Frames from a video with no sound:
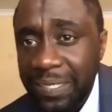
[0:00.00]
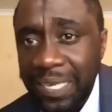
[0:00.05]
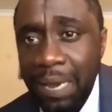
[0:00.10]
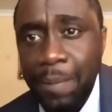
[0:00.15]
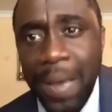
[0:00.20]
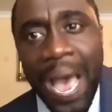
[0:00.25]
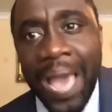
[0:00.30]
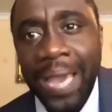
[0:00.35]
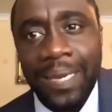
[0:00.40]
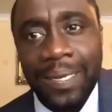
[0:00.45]
them
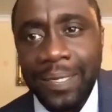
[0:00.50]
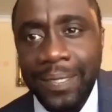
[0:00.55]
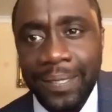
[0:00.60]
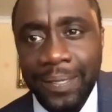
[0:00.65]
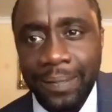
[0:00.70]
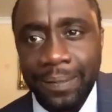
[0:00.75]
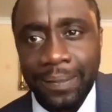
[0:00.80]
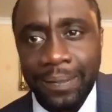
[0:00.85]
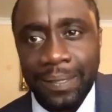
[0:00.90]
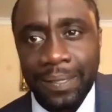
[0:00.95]
either.
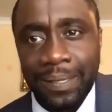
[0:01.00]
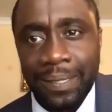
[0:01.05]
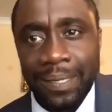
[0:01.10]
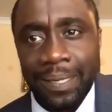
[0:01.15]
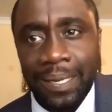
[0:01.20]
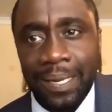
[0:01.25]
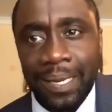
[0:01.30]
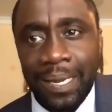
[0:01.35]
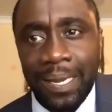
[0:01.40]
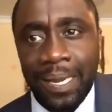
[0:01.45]

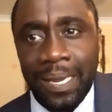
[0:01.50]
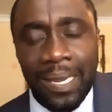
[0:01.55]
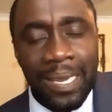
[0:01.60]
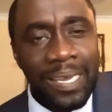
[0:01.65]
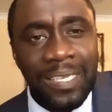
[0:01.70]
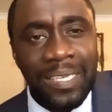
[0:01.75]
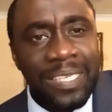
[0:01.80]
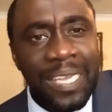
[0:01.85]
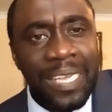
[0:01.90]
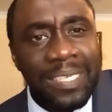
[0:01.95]

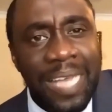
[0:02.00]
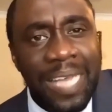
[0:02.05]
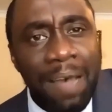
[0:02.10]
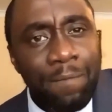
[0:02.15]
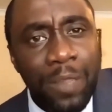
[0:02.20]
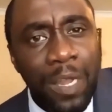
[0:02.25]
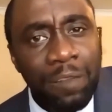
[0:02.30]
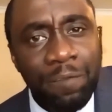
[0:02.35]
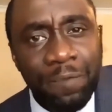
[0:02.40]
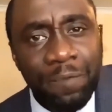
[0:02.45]
He says, I have
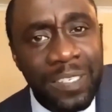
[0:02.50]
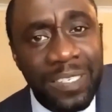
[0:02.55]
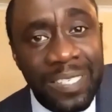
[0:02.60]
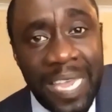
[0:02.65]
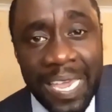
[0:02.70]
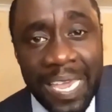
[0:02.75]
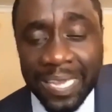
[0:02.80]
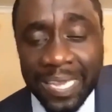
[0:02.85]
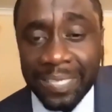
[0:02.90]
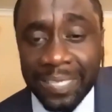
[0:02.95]
not
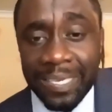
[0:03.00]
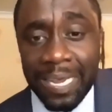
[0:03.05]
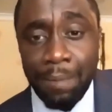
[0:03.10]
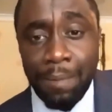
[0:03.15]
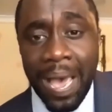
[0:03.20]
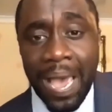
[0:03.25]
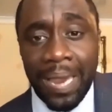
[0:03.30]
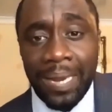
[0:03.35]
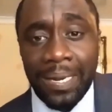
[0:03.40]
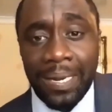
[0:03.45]
forsaken them
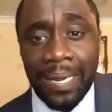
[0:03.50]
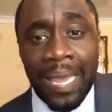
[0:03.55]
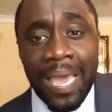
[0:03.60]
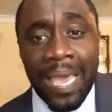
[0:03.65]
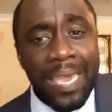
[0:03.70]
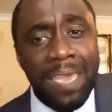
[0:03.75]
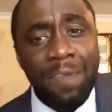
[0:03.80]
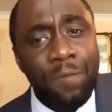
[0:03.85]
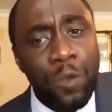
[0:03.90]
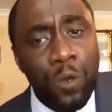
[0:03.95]
either.
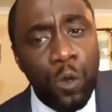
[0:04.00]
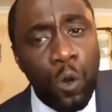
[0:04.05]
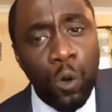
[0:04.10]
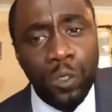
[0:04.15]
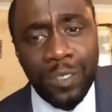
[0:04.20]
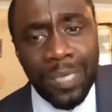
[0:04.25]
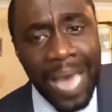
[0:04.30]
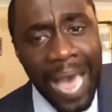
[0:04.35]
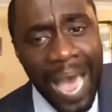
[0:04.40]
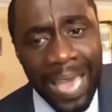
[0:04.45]
If you go
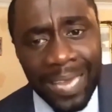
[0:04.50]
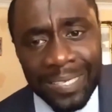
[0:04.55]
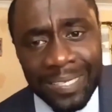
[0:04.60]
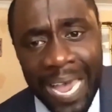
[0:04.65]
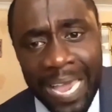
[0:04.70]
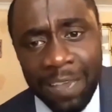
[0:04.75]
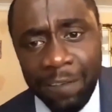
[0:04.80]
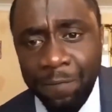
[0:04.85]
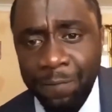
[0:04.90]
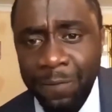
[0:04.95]
to
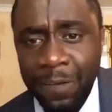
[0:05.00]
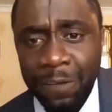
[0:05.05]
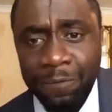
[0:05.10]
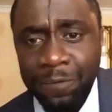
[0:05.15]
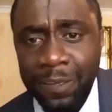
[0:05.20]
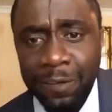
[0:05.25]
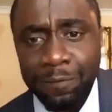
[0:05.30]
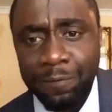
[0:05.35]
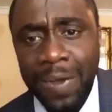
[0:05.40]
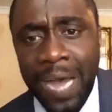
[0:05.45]
Isaiah
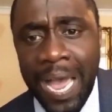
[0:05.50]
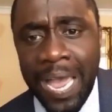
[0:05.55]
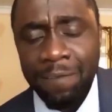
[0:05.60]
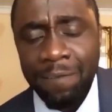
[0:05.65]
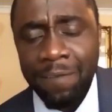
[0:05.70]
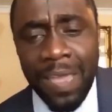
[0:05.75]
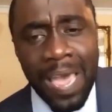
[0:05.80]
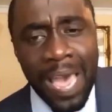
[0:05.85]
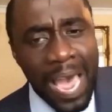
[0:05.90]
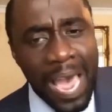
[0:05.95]

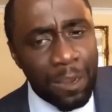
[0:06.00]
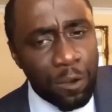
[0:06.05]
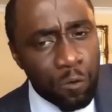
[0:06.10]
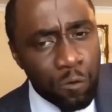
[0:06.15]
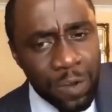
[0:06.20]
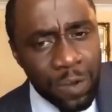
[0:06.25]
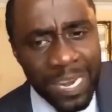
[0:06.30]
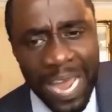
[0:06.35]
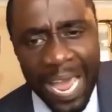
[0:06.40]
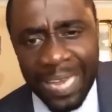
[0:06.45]
55 and you
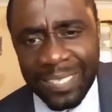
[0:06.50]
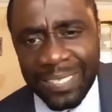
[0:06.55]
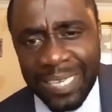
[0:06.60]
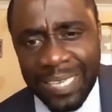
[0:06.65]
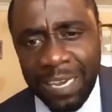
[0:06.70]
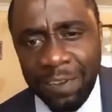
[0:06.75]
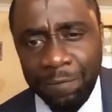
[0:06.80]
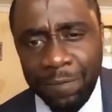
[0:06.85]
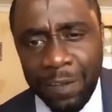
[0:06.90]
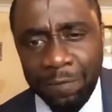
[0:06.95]
read
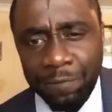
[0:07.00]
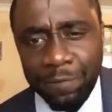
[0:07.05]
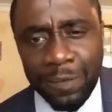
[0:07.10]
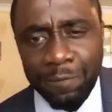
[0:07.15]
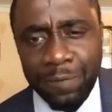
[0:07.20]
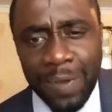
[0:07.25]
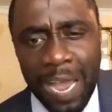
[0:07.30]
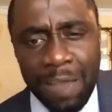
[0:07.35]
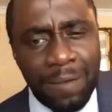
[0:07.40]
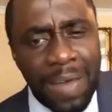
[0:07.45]
Isaiah
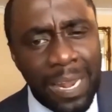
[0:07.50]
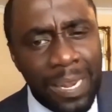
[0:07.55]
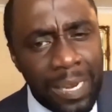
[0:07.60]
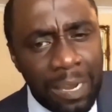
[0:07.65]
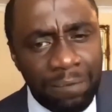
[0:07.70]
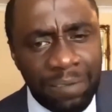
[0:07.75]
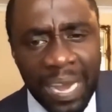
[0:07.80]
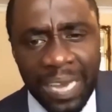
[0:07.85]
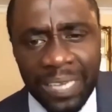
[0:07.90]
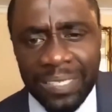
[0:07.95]
55, I
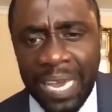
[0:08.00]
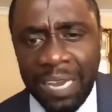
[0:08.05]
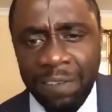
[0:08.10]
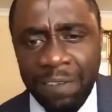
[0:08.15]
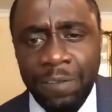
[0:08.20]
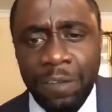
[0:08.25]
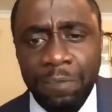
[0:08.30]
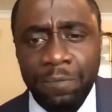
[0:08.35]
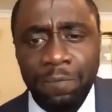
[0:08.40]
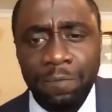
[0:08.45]
love Isaiah
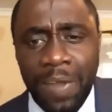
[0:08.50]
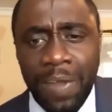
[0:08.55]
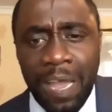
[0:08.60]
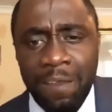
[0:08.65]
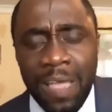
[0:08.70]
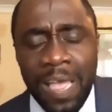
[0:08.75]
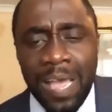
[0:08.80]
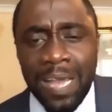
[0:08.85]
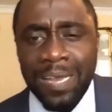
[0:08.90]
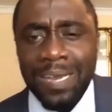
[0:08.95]

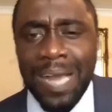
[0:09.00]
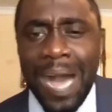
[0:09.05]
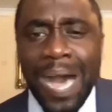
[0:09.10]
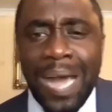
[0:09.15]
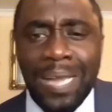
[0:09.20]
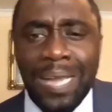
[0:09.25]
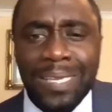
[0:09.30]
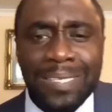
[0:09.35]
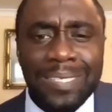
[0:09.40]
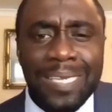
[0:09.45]
55.
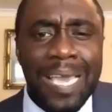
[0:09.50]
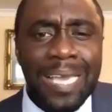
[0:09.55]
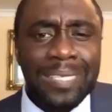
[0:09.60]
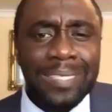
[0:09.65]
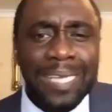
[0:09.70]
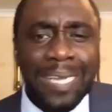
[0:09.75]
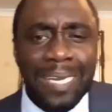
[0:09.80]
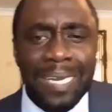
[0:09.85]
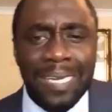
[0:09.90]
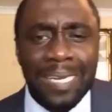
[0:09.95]
God says
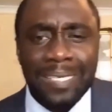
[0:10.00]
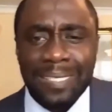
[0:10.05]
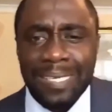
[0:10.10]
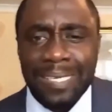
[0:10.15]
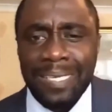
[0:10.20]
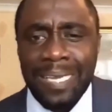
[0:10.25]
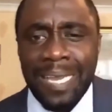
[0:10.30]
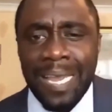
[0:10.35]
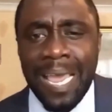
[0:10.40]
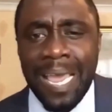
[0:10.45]
that,
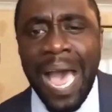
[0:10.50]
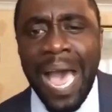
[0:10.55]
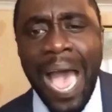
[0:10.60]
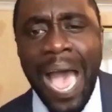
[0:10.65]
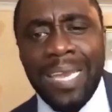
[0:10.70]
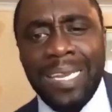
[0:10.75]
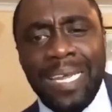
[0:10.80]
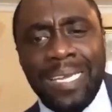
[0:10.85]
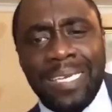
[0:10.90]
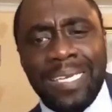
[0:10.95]
listen,
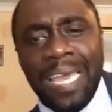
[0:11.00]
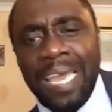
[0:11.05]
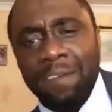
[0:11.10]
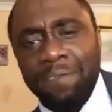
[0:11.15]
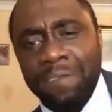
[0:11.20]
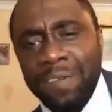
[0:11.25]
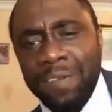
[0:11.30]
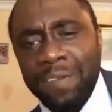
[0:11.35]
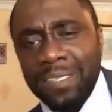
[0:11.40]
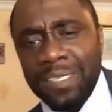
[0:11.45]
higher than the
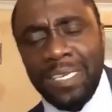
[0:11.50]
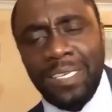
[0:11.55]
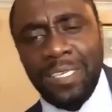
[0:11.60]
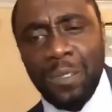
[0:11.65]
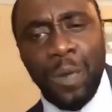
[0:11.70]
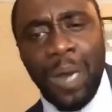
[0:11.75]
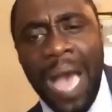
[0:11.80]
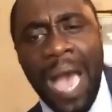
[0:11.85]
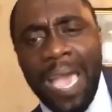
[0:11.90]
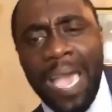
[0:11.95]
heavens, you
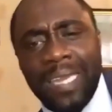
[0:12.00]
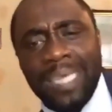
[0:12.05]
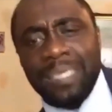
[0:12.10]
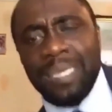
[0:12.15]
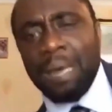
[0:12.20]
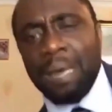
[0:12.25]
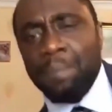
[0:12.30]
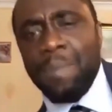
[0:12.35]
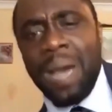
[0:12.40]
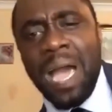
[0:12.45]
know, higher
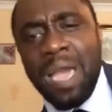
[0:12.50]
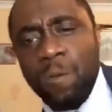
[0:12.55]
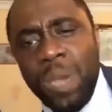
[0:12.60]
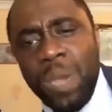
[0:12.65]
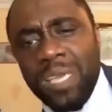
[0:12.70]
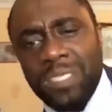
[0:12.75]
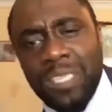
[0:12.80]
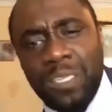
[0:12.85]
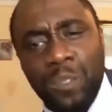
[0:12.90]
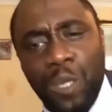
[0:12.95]
than my
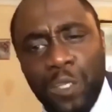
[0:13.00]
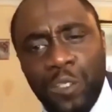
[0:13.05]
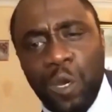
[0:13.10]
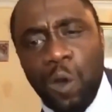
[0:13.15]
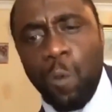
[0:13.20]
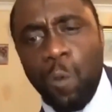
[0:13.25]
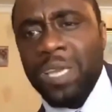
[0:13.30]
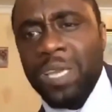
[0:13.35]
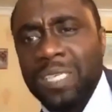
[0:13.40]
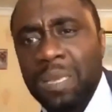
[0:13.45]
ways are not your
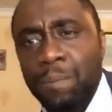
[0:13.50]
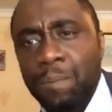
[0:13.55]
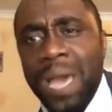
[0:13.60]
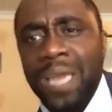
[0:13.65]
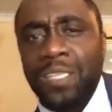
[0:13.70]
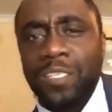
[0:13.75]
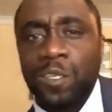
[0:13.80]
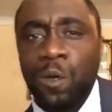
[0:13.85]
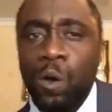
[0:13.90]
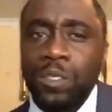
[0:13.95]
ways and my
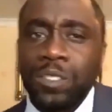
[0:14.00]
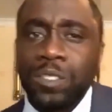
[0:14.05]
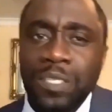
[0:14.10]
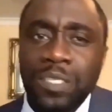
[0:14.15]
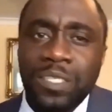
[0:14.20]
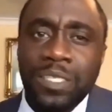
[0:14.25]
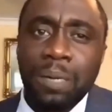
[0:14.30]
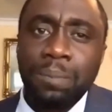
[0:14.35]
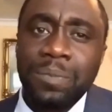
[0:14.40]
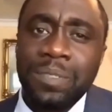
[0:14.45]
thoughts. And
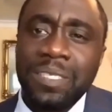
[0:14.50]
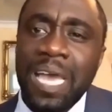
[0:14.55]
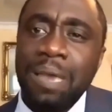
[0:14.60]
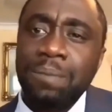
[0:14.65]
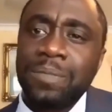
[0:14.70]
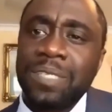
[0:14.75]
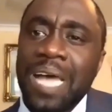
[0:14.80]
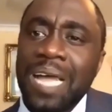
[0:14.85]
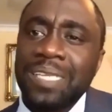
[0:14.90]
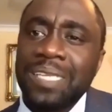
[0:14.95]

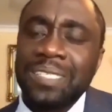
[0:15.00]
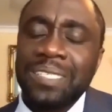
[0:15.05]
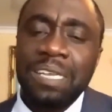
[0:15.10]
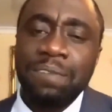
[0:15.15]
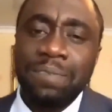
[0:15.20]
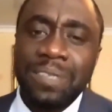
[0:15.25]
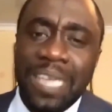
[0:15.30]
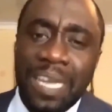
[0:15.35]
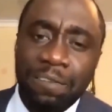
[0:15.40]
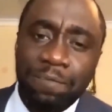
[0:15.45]
sometimes at
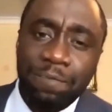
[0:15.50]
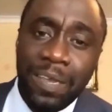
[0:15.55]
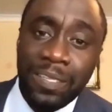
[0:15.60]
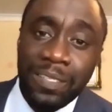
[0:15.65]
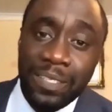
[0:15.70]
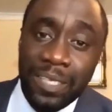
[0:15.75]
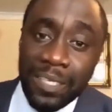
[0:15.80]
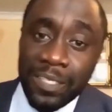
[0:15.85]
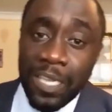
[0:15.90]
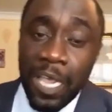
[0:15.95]
Seventh-day
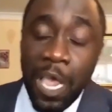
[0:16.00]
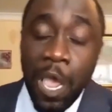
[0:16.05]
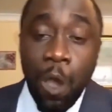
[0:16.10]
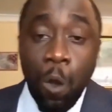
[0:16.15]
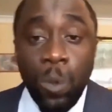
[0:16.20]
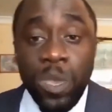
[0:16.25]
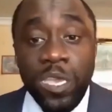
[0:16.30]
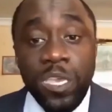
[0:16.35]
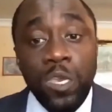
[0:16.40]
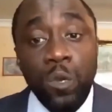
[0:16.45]
Adventists,
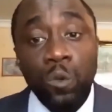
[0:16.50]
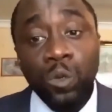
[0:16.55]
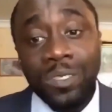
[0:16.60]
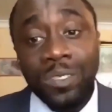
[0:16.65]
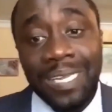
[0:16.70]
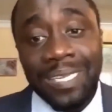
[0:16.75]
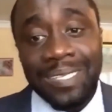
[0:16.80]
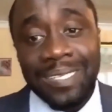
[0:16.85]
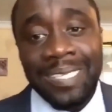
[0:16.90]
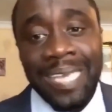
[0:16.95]
we use
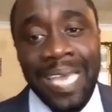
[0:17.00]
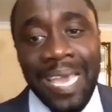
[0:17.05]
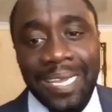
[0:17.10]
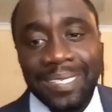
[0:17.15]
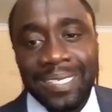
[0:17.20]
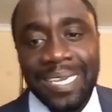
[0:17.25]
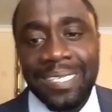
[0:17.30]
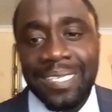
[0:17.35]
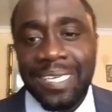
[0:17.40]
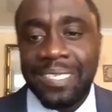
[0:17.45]
the
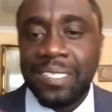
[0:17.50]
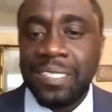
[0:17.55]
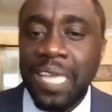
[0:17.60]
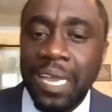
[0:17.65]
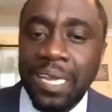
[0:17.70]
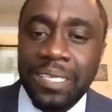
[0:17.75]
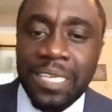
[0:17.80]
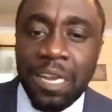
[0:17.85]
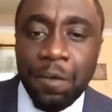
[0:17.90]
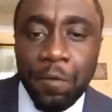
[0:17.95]
text in the
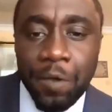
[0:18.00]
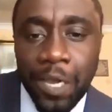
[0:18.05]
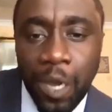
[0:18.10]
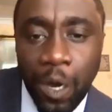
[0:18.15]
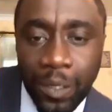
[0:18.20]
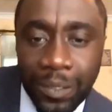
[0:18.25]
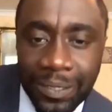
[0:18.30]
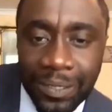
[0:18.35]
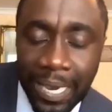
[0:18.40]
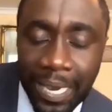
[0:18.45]
secondary
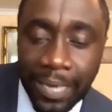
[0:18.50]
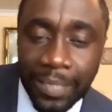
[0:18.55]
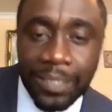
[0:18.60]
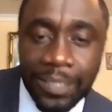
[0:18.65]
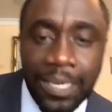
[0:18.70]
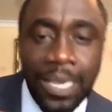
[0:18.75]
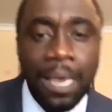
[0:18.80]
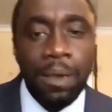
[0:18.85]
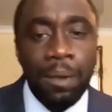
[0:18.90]
context.